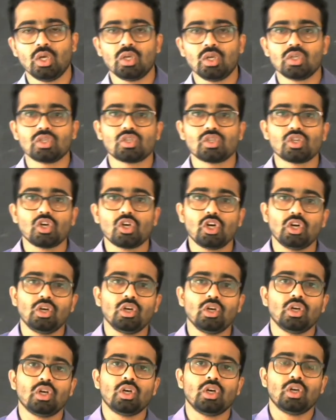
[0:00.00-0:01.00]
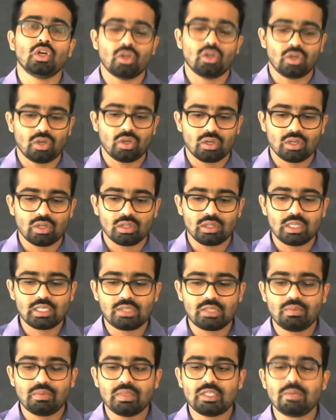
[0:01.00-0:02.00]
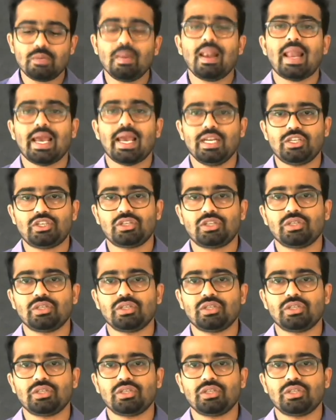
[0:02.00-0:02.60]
So this visible light